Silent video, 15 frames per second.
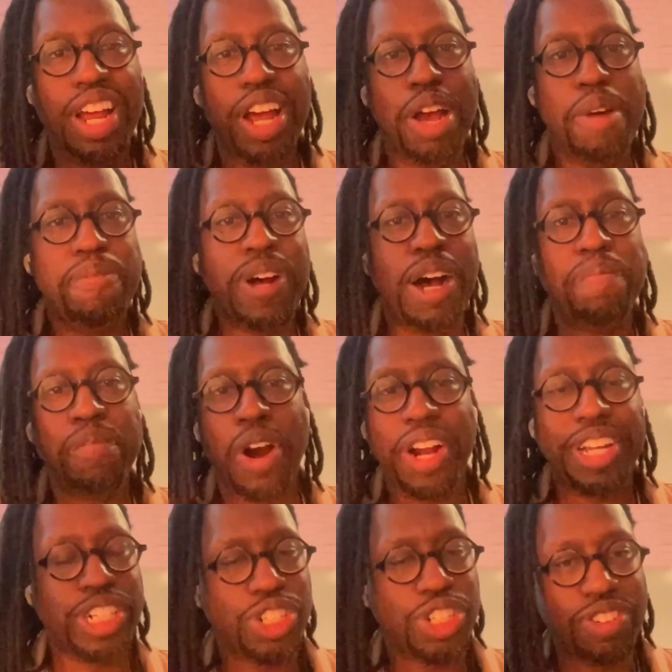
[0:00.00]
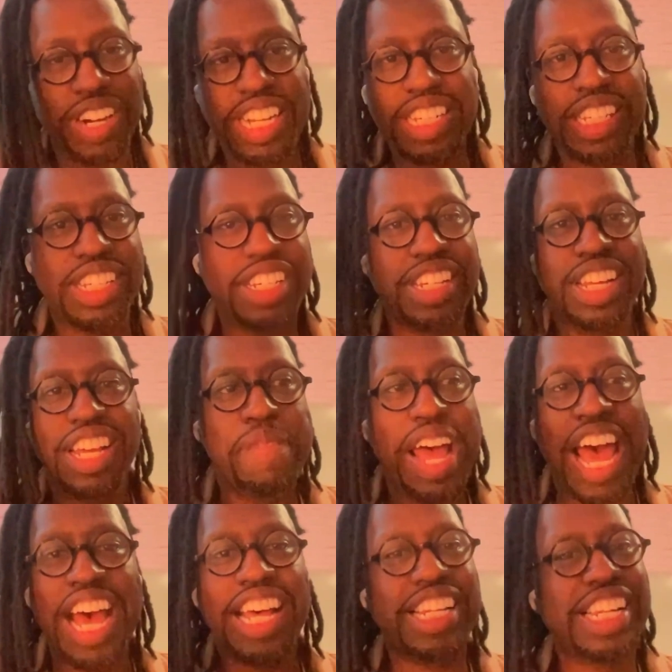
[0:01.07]
about market trends,
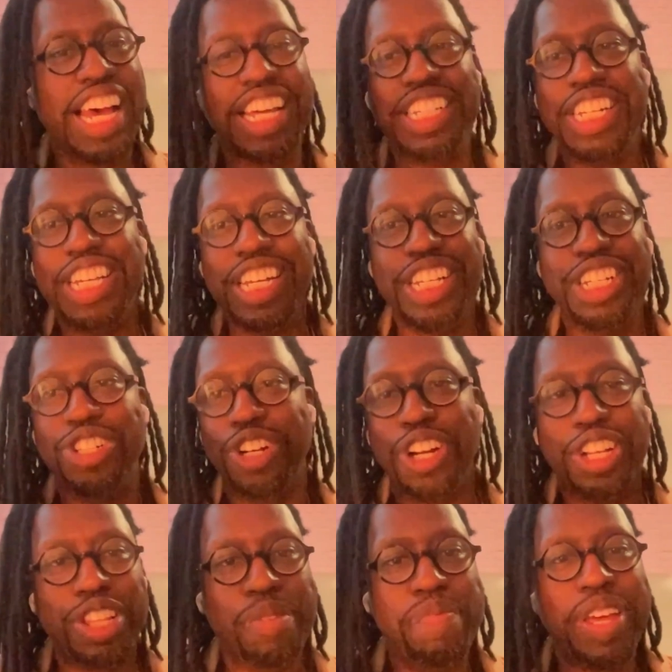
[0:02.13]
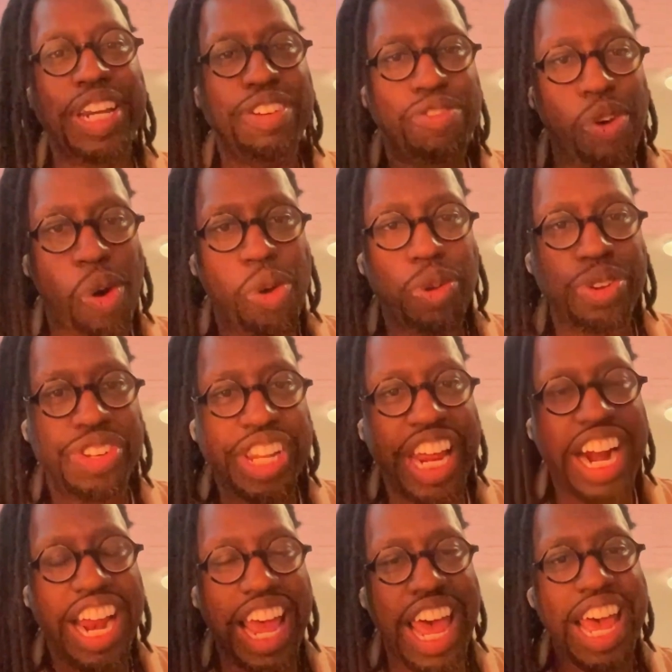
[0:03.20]
as I did during the many roles that I
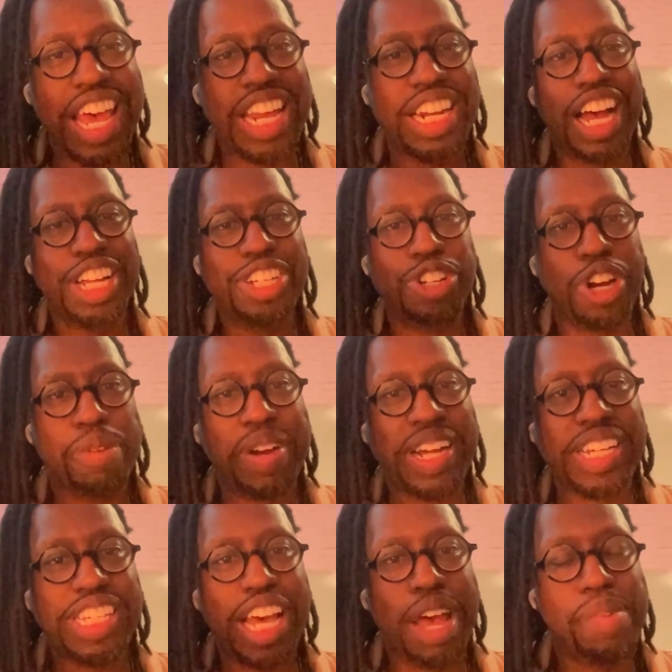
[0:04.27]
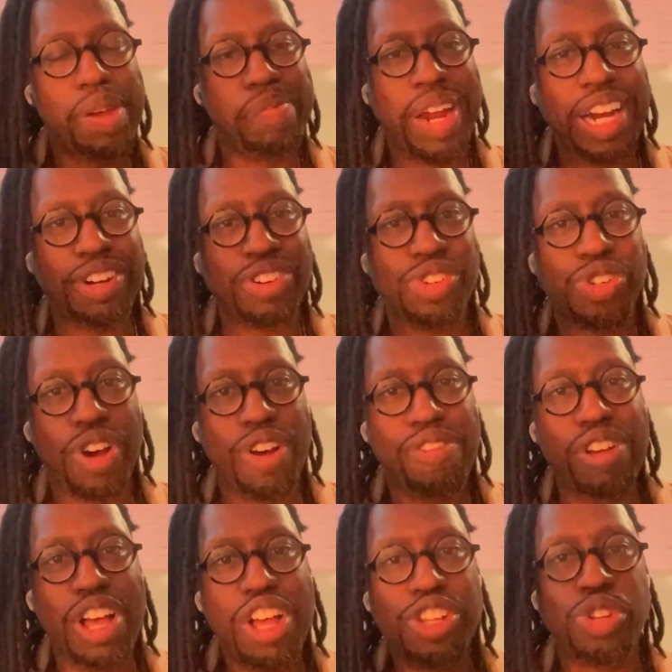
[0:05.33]
had during my time at Microsoft.
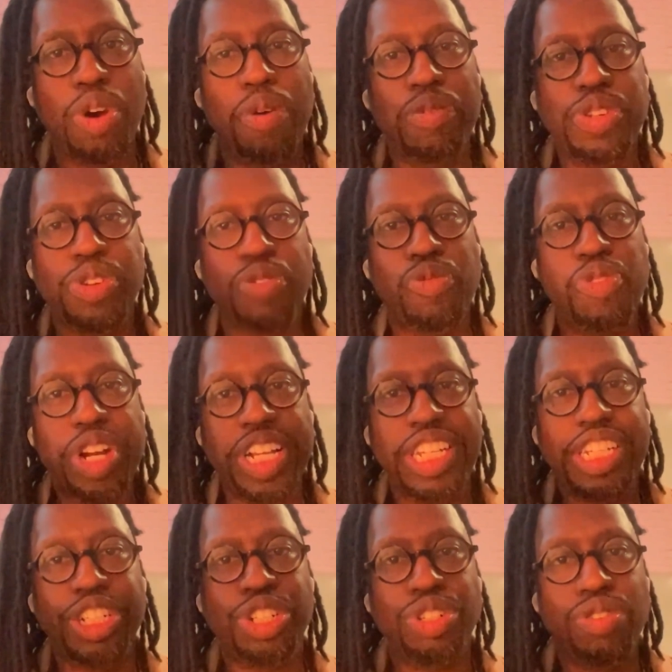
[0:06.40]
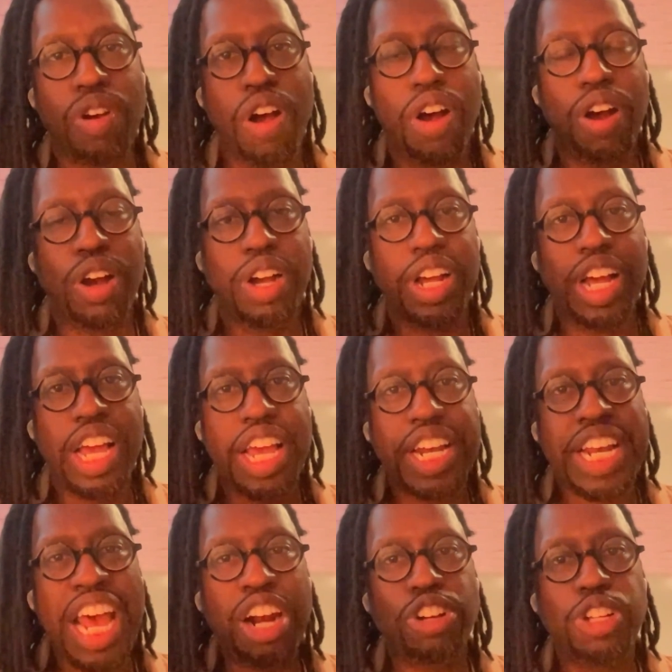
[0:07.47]
So it was a really strong, not
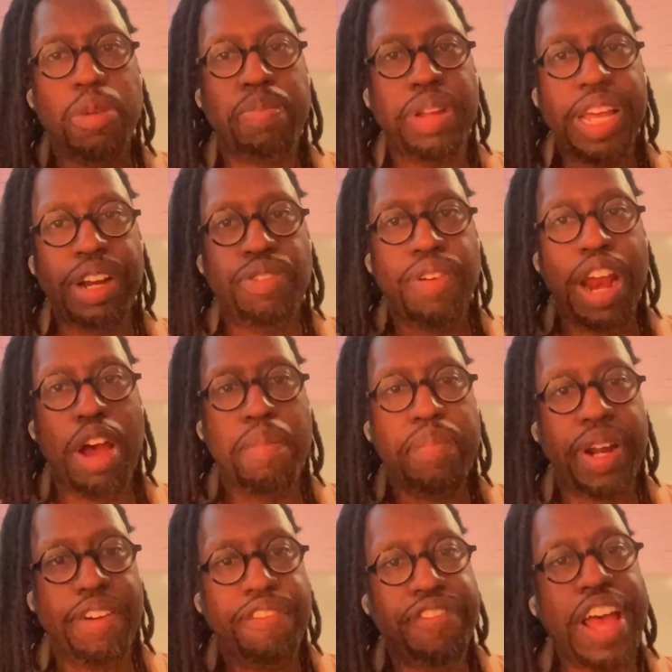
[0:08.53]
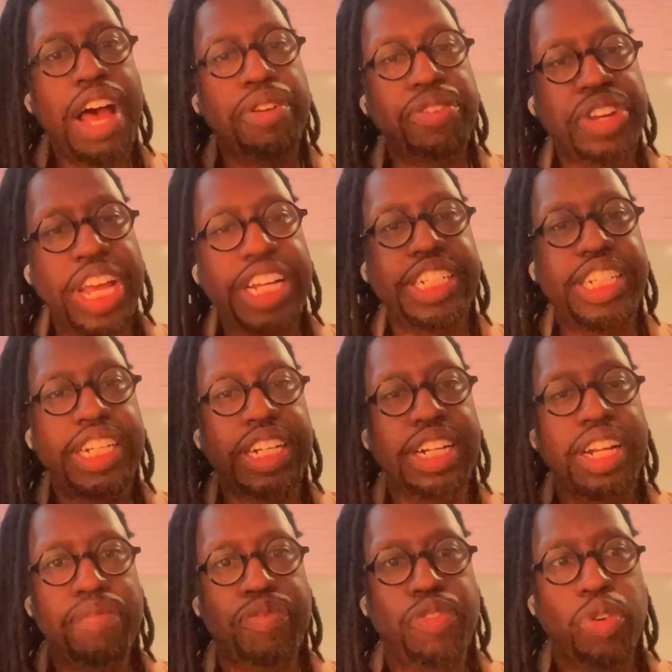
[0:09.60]
only playground, but a foundation
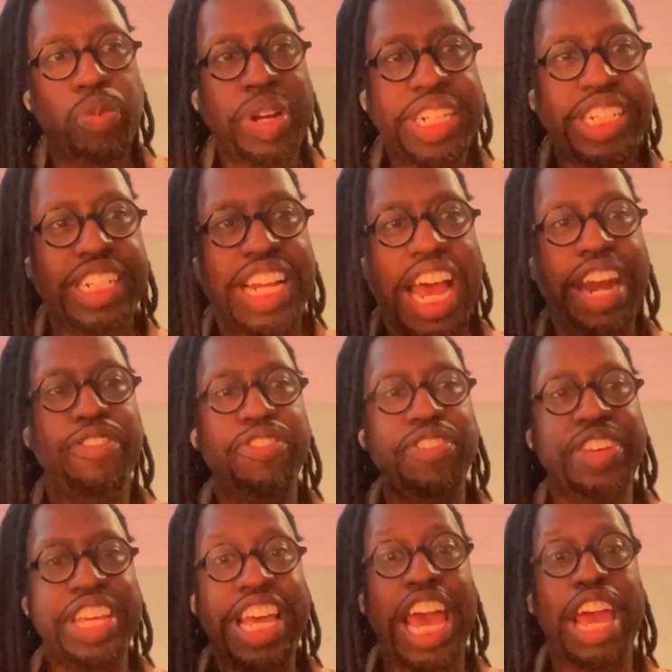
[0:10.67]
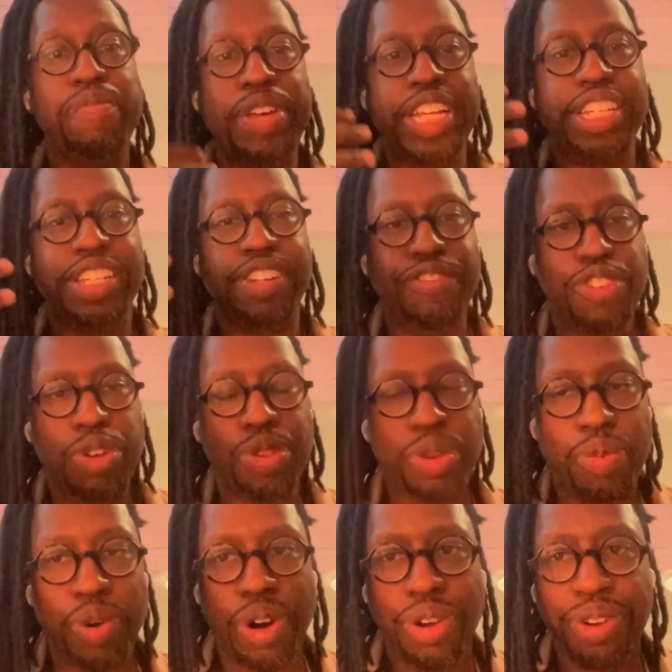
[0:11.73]
for which kind of gave me to view the
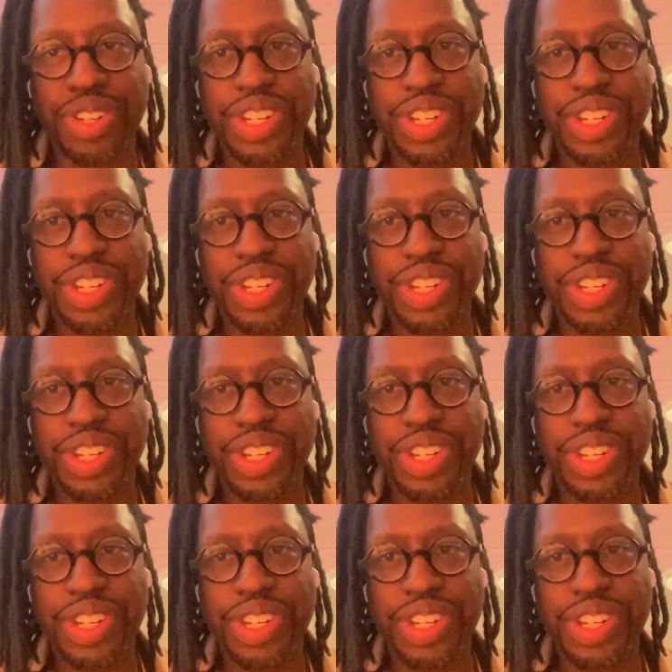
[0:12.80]
world.